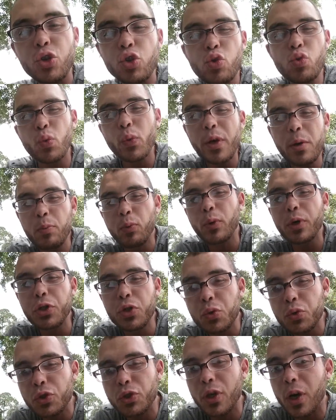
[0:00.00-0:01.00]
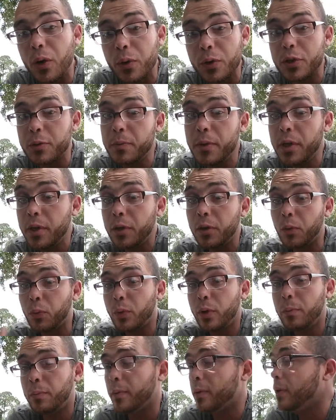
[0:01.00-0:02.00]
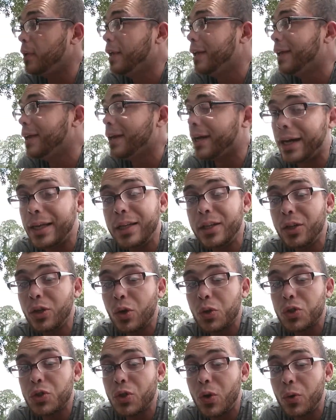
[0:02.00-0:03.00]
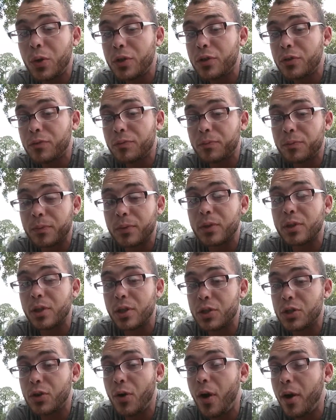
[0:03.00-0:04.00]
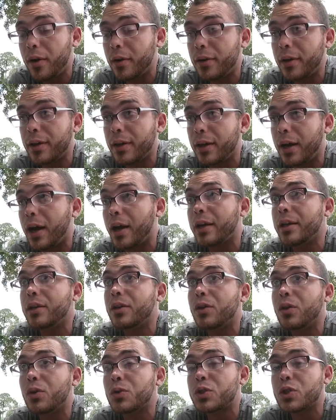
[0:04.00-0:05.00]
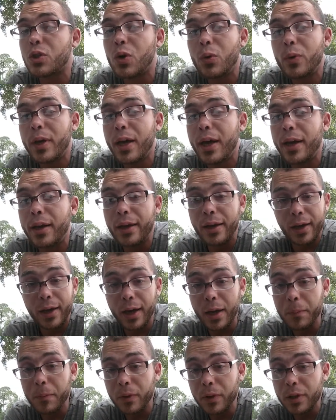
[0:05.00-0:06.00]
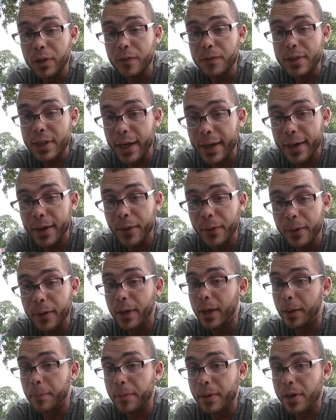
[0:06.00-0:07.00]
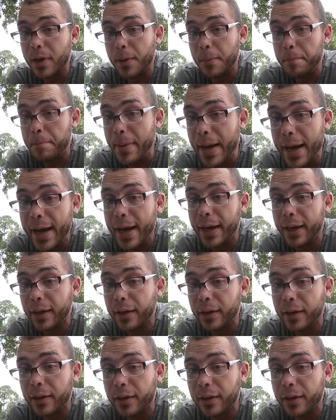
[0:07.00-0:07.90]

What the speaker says: You reap what you sow. Speaking of reaping, I need to go sow this garden I got. I need to go sow that. I'm gonna leave town. I'm gonna come back.